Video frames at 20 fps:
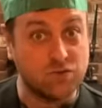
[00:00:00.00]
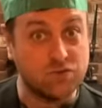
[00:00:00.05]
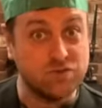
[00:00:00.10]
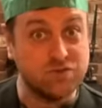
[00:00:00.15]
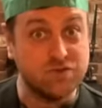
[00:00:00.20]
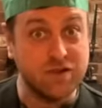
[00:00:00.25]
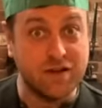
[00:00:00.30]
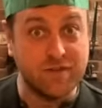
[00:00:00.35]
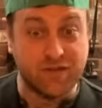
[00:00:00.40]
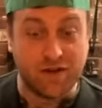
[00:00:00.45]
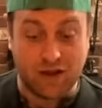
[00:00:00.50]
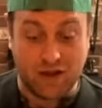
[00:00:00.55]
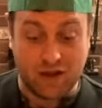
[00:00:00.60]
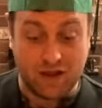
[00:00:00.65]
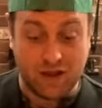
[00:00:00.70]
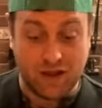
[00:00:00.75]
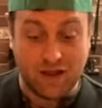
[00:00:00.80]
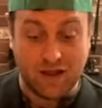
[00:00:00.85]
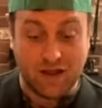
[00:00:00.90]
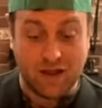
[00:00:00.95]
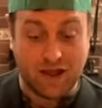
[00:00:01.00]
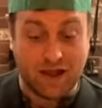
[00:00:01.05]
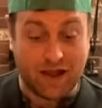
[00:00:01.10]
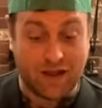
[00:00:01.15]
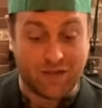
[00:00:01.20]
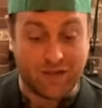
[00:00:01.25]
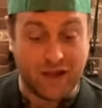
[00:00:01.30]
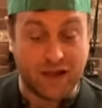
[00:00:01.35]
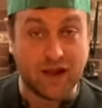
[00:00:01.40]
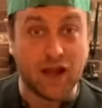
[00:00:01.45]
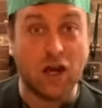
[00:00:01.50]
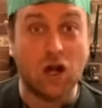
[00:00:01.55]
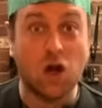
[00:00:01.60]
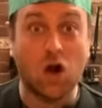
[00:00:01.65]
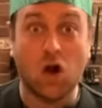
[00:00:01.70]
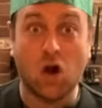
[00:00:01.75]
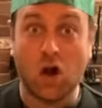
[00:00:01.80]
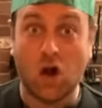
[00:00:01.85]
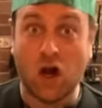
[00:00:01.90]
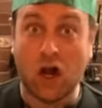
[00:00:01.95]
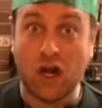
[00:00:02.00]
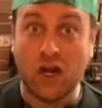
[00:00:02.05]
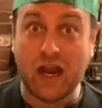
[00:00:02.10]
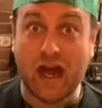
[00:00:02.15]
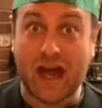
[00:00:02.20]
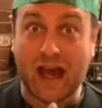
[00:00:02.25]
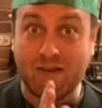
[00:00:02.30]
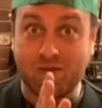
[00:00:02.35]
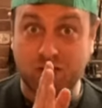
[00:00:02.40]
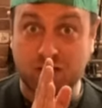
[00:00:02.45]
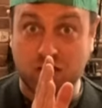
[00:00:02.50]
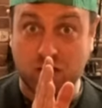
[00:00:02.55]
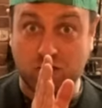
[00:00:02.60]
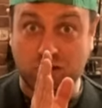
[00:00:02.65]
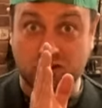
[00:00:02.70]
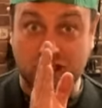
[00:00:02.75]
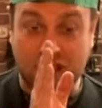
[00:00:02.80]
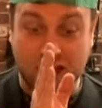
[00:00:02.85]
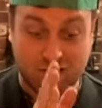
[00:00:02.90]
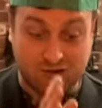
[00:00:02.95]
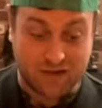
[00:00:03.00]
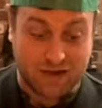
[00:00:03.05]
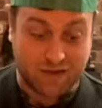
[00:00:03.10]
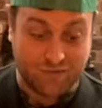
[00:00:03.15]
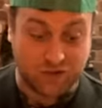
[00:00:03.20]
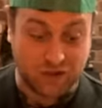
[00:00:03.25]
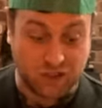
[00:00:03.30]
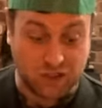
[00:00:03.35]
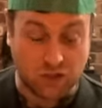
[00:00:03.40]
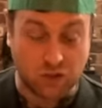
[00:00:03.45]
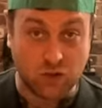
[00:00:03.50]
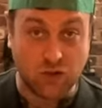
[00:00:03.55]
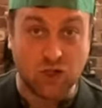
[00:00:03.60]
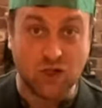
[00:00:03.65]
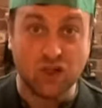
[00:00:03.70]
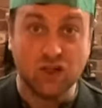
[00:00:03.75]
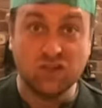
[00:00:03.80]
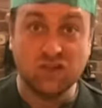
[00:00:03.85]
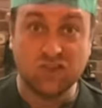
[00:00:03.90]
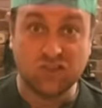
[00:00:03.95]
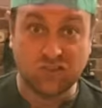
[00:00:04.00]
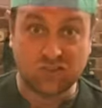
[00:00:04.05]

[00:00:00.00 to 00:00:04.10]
river, and then along an avenue, sacred avenue, to